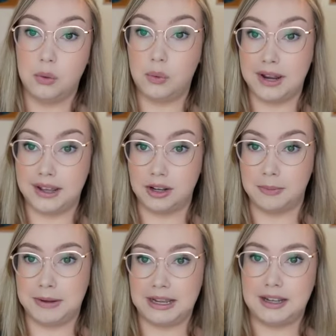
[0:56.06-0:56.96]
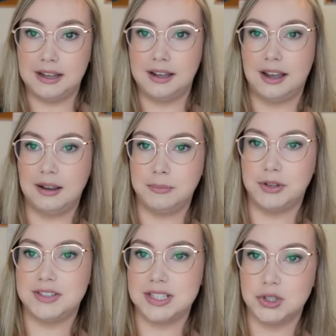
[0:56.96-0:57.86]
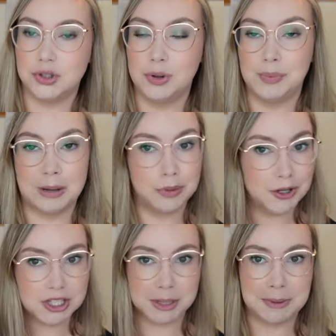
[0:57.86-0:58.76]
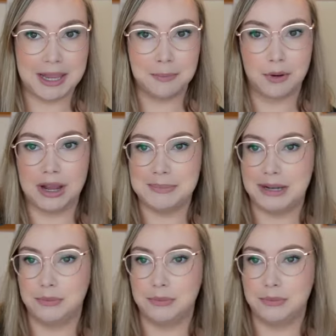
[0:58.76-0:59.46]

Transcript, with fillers: when I got back, I moved into my Project Pan Primer,